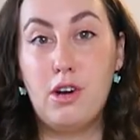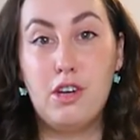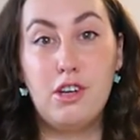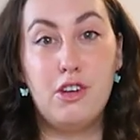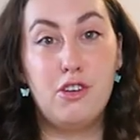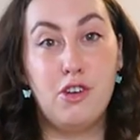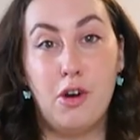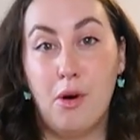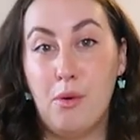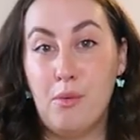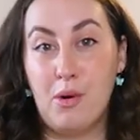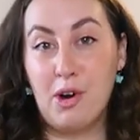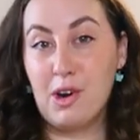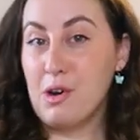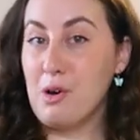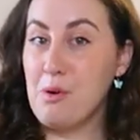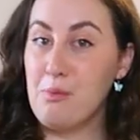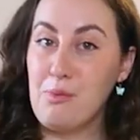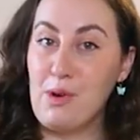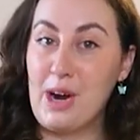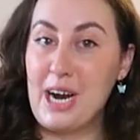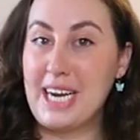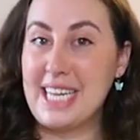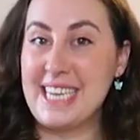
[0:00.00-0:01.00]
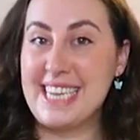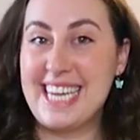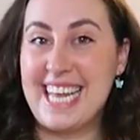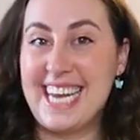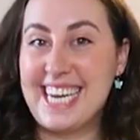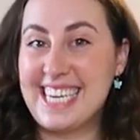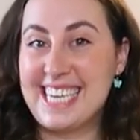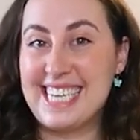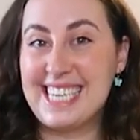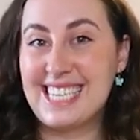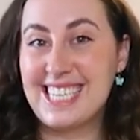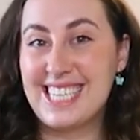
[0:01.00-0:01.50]
you don't wanna wear
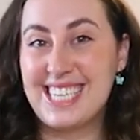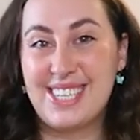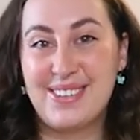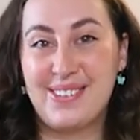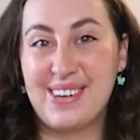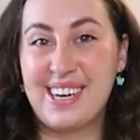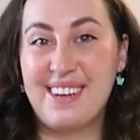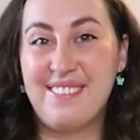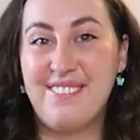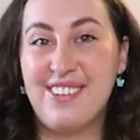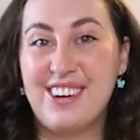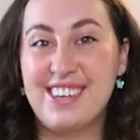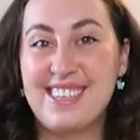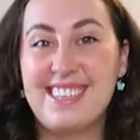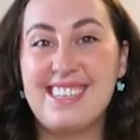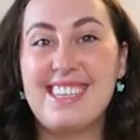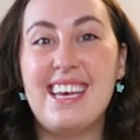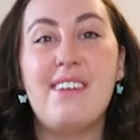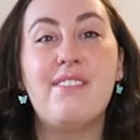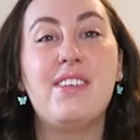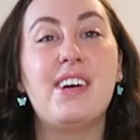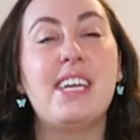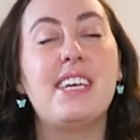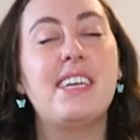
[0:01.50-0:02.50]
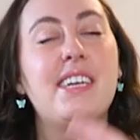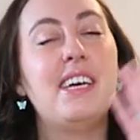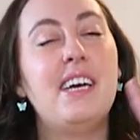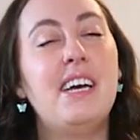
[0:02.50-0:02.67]
leggings 24 seven,